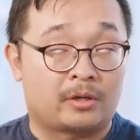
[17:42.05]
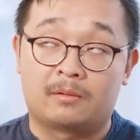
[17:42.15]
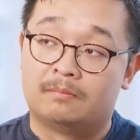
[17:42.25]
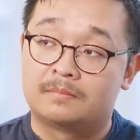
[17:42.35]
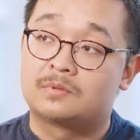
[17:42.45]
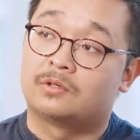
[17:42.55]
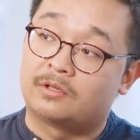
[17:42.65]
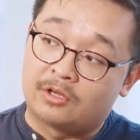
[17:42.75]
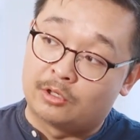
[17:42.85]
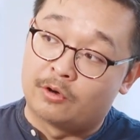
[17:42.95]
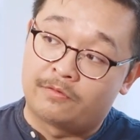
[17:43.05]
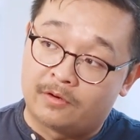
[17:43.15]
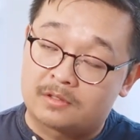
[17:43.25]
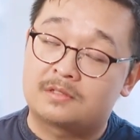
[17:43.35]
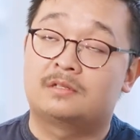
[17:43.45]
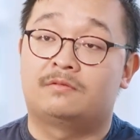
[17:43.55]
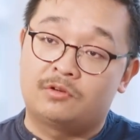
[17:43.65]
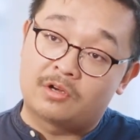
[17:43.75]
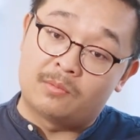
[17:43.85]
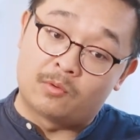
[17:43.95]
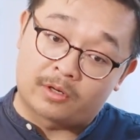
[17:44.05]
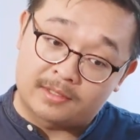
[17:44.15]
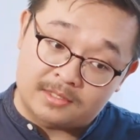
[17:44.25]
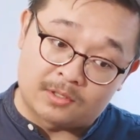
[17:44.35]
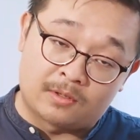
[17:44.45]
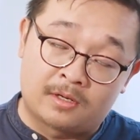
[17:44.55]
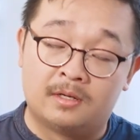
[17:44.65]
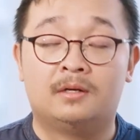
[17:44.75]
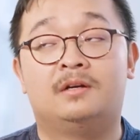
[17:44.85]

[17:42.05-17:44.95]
Okay. So there you go, folks. If you come work at SOA,